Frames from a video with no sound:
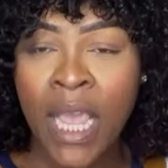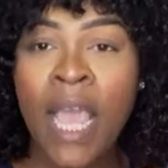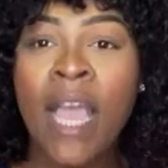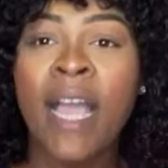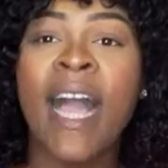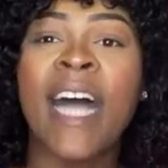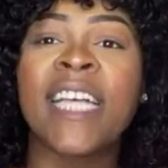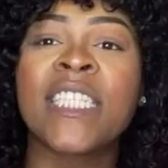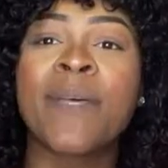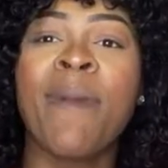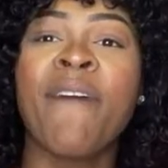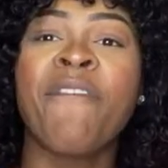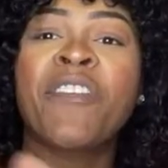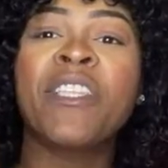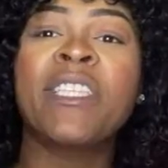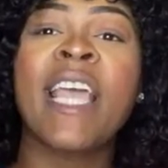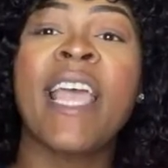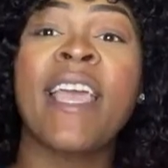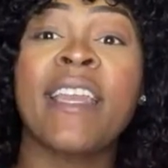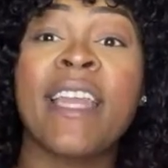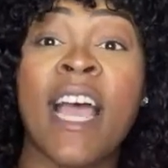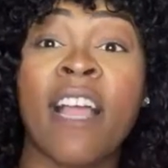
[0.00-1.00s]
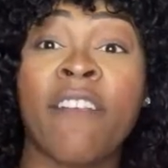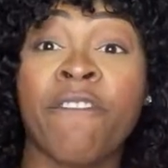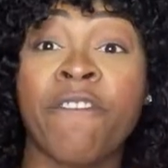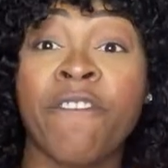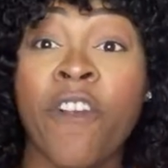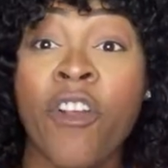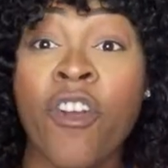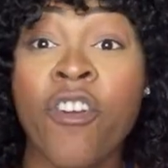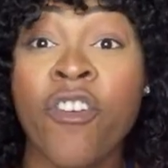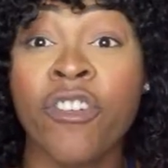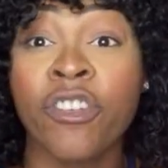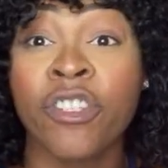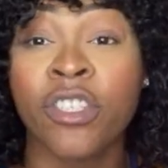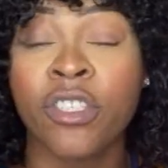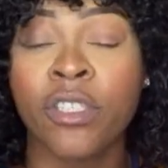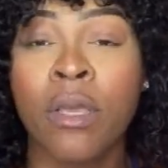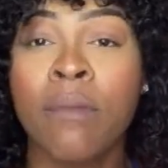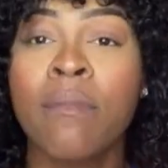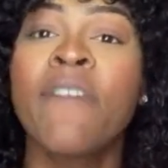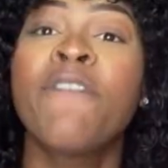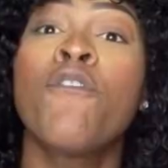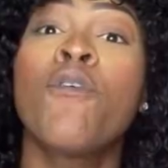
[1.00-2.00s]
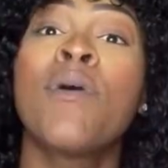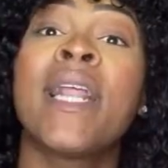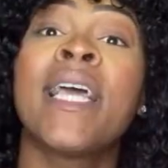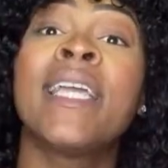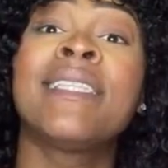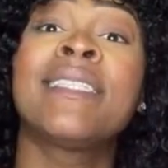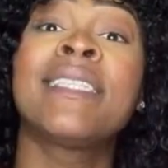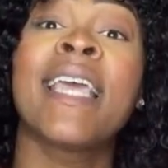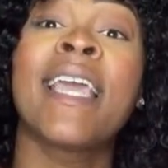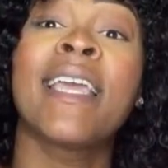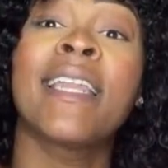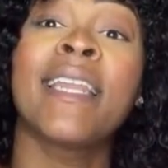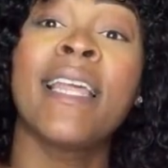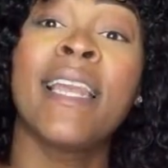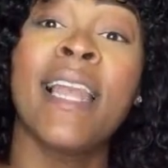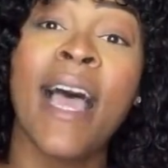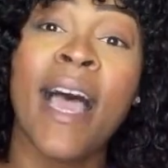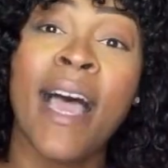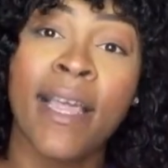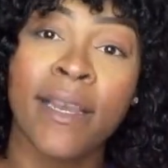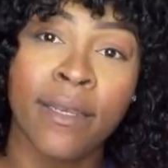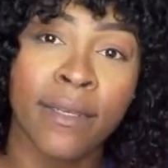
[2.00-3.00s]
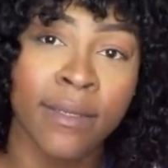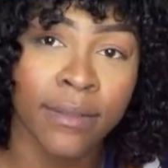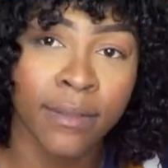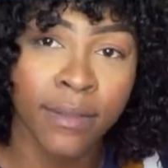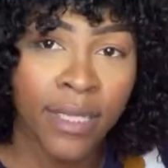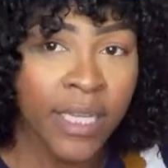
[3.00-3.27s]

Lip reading: Because they have to take that first before they take the land.